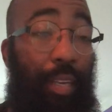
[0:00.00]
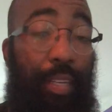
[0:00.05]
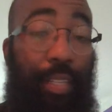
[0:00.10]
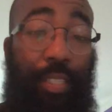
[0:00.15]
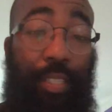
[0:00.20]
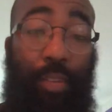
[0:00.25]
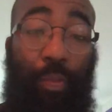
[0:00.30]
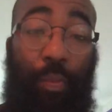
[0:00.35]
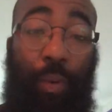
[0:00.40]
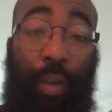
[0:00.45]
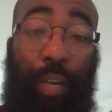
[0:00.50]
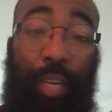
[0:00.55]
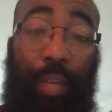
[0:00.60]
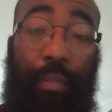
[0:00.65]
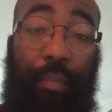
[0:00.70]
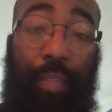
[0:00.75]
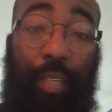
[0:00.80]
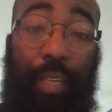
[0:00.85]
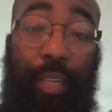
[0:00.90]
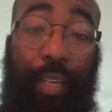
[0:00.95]
is to wake
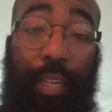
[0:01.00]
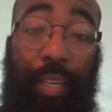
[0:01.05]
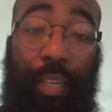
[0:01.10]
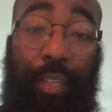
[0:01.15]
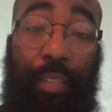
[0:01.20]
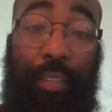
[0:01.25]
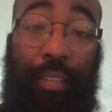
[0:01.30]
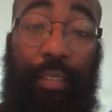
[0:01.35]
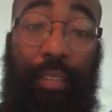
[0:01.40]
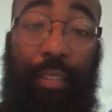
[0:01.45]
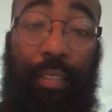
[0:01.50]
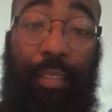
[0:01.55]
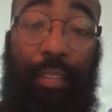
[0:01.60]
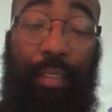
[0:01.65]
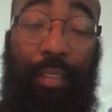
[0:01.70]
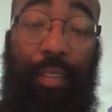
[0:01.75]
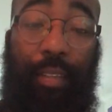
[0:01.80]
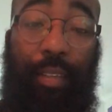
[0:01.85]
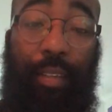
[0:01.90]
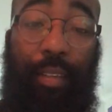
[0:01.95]
up the elect.
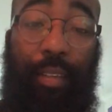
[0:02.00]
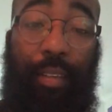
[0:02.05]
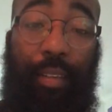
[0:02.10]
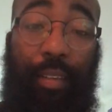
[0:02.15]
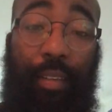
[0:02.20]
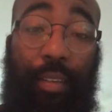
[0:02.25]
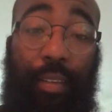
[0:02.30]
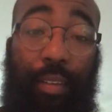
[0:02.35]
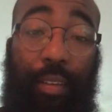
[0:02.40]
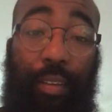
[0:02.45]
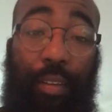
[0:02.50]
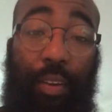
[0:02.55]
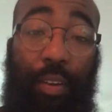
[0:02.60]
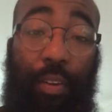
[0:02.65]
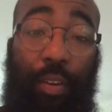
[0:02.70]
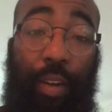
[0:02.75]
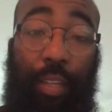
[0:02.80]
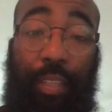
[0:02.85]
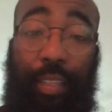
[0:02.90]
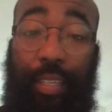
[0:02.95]

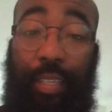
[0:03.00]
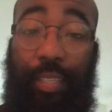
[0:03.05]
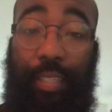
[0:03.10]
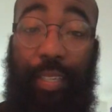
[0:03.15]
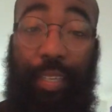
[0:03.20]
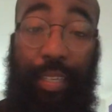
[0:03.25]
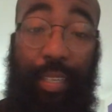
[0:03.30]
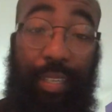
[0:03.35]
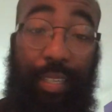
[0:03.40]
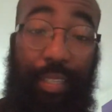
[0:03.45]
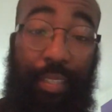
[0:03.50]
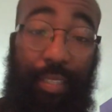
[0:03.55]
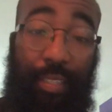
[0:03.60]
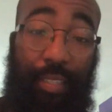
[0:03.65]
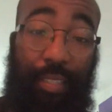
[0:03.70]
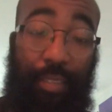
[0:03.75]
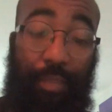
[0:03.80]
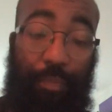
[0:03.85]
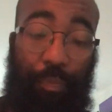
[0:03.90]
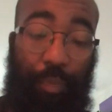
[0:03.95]
All right, this
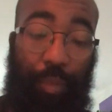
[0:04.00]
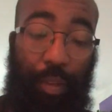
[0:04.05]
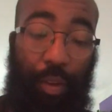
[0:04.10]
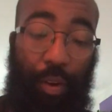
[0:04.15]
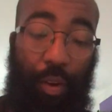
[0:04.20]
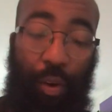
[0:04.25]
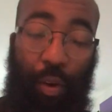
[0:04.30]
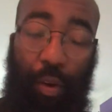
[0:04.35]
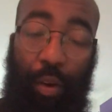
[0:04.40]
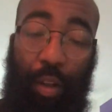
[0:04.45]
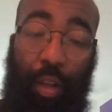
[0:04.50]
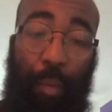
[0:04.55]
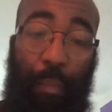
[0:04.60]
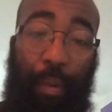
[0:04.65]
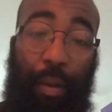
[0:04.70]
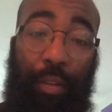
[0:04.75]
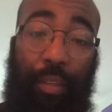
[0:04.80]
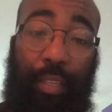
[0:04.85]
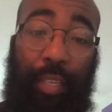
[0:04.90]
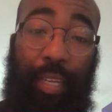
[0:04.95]
is all
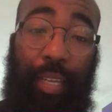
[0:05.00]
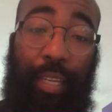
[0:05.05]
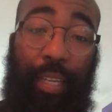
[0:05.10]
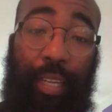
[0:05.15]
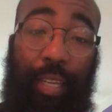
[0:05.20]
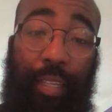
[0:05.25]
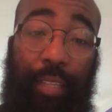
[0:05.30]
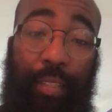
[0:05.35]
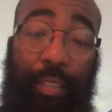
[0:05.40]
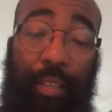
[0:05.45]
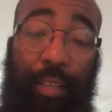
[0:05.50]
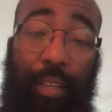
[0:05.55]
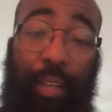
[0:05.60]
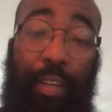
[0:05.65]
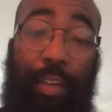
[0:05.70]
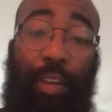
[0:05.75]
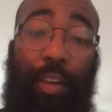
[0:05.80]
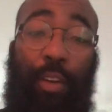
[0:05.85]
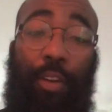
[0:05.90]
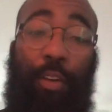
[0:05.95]
about the elect.
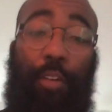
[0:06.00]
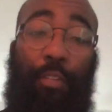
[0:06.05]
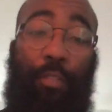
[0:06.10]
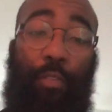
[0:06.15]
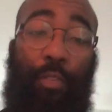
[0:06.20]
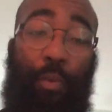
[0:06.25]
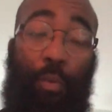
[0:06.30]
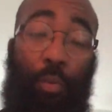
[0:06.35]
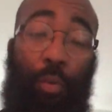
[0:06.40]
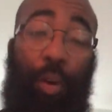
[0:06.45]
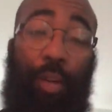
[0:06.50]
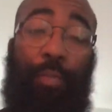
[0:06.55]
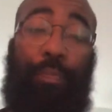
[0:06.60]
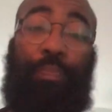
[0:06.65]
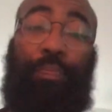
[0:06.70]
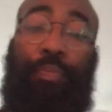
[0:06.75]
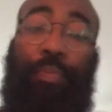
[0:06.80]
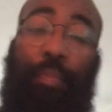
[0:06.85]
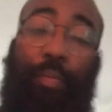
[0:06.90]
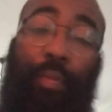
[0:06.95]
For one,
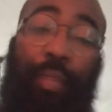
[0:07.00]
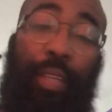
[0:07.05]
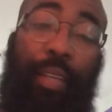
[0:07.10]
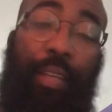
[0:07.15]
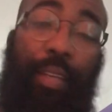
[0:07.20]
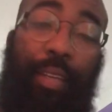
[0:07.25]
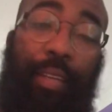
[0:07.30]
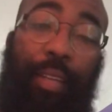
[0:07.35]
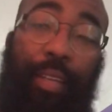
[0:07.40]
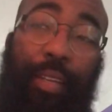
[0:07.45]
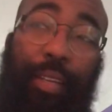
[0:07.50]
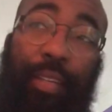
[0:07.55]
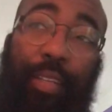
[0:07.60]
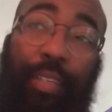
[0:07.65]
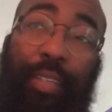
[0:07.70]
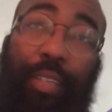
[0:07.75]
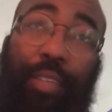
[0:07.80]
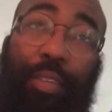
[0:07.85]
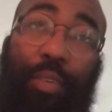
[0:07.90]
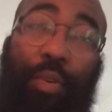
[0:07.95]

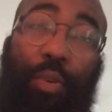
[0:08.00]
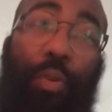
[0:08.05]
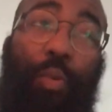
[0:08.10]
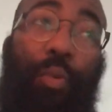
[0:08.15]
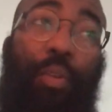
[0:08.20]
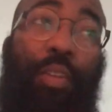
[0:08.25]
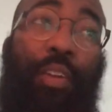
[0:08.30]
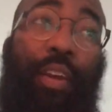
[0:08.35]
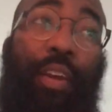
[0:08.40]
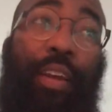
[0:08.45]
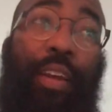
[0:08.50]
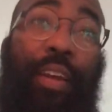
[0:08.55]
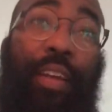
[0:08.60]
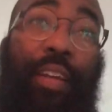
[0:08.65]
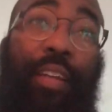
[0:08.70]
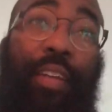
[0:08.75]
who are the